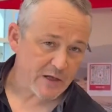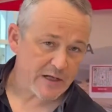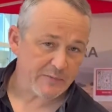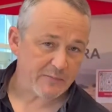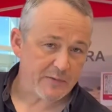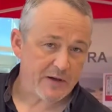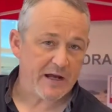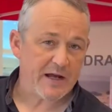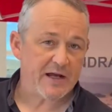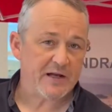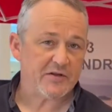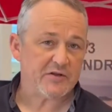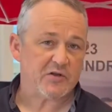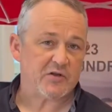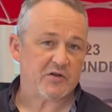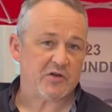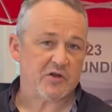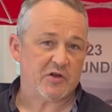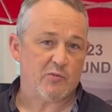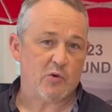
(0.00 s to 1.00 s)
brake
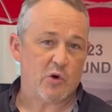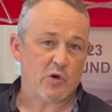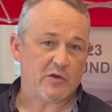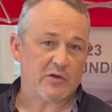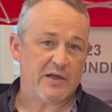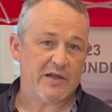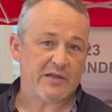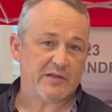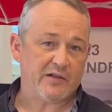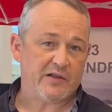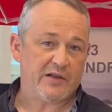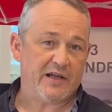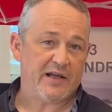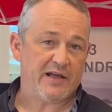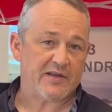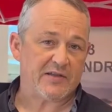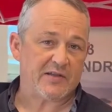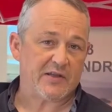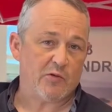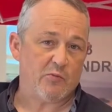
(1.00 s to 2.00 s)
pads, you're more likely to
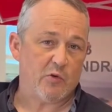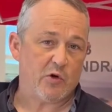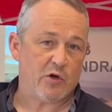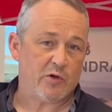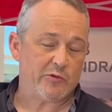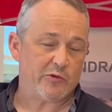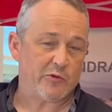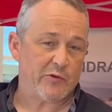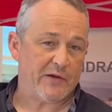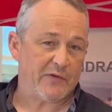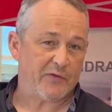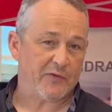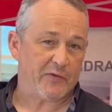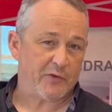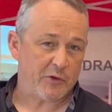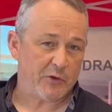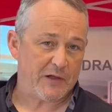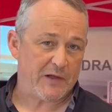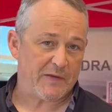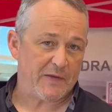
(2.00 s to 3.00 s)
get somewhere between
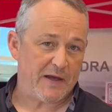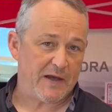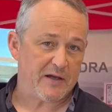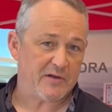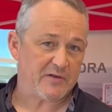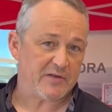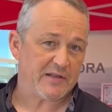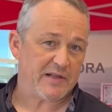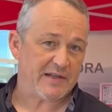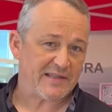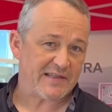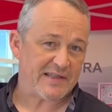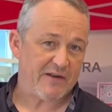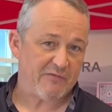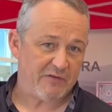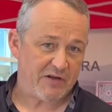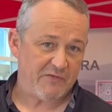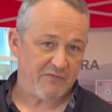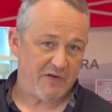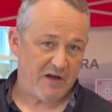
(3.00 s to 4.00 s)
30,000 and
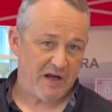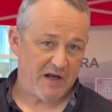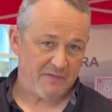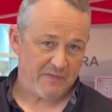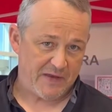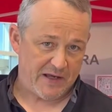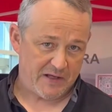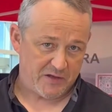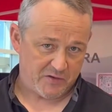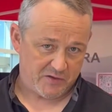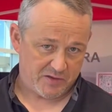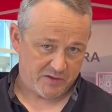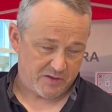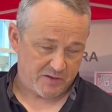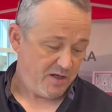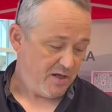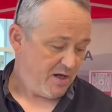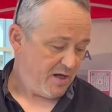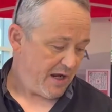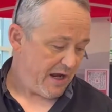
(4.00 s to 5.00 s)

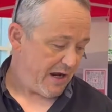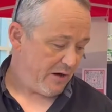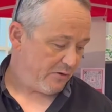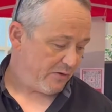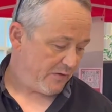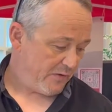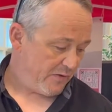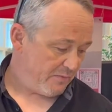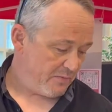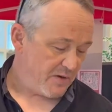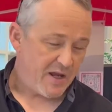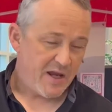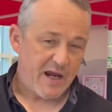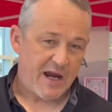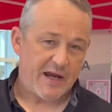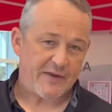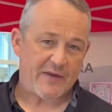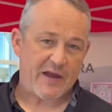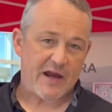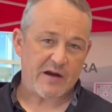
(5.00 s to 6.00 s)
75,000 out of them.
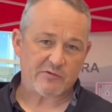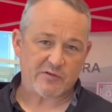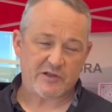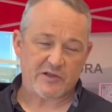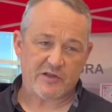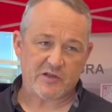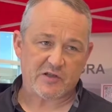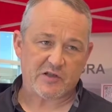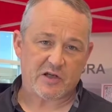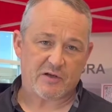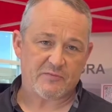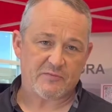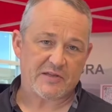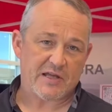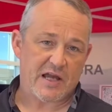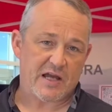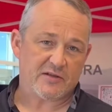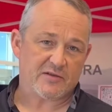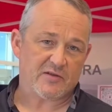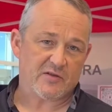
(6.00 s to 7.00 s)
And that really just comes
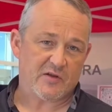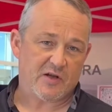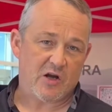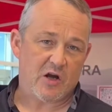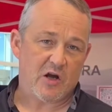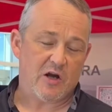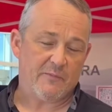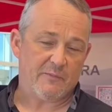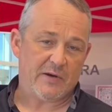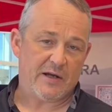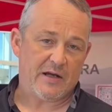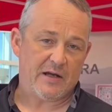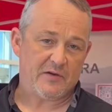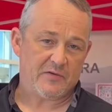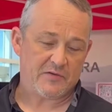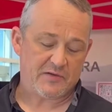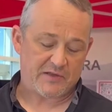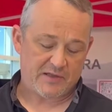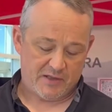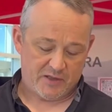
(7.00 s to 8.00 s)
down to the
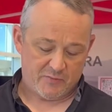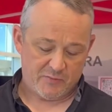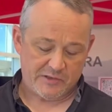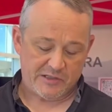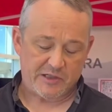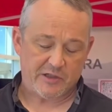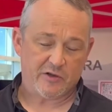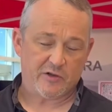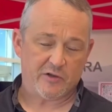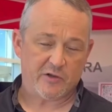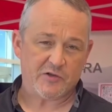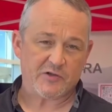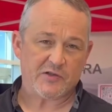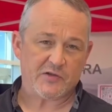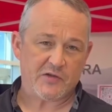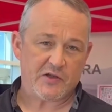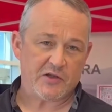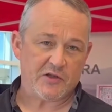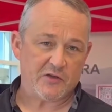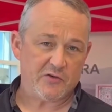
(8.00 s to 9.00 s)
compounds and the materials
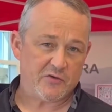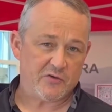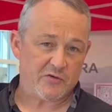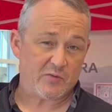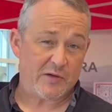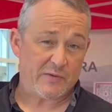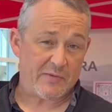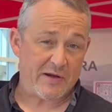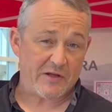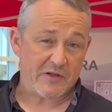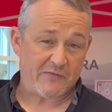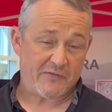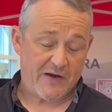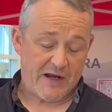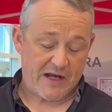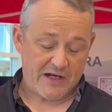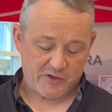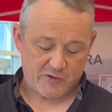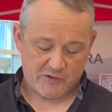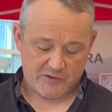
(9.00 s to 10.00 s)
that they use when
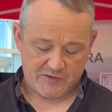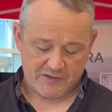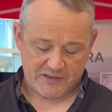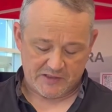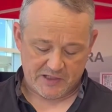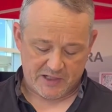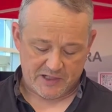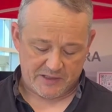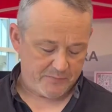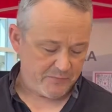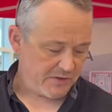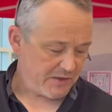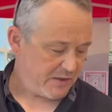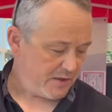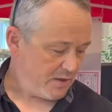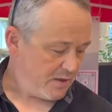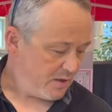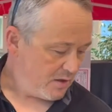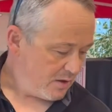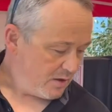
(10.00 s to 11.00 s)
manufacturing these items.
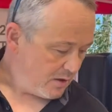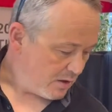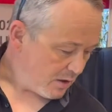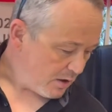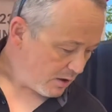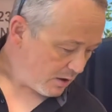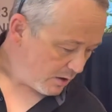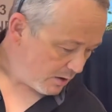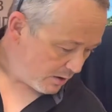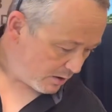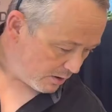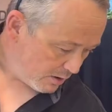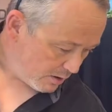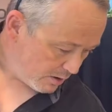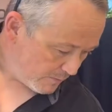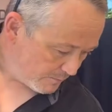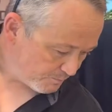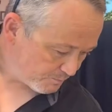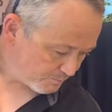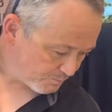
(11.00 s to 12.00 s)

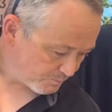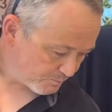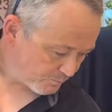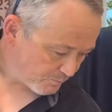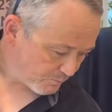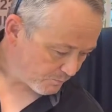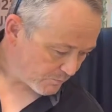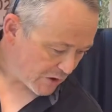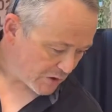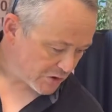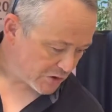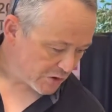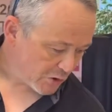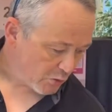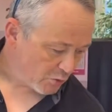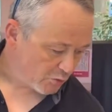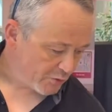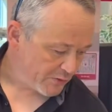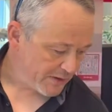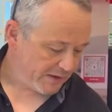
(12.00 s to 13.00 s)

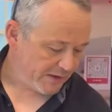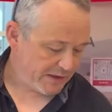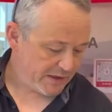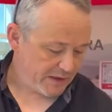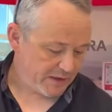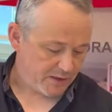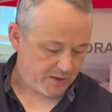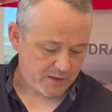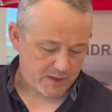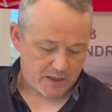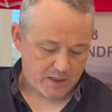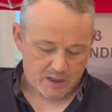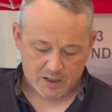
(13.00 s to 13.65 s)
So really,